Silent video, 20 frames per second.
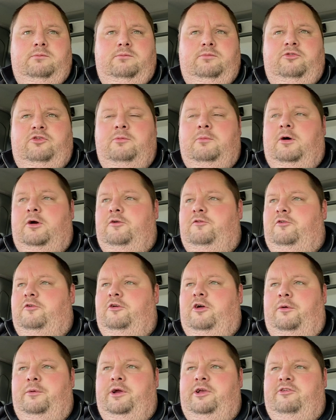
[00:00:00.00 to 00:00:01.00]
tomorrow for
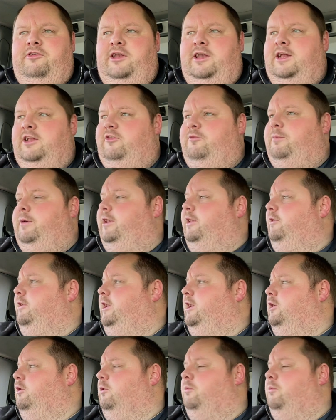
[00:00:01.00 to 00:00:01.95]
Norwich, then that's been, you know,